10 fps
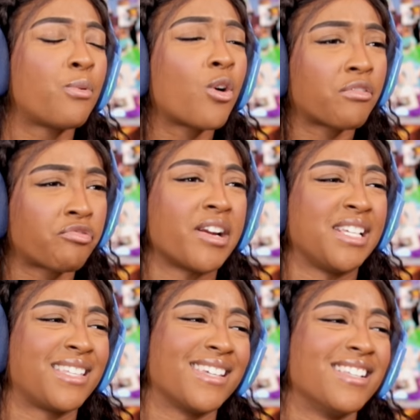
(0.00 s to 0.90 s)
poor
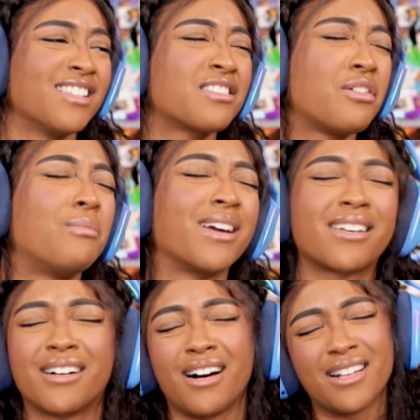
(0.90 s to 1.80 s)
Freddykins. Oh my
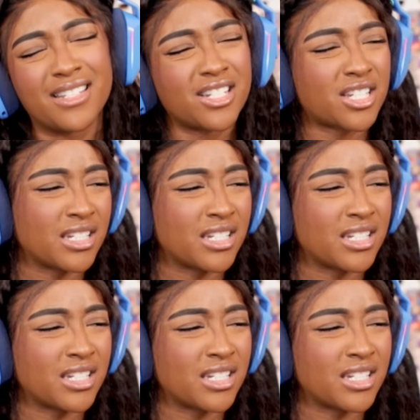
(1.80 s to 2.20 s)
gosh.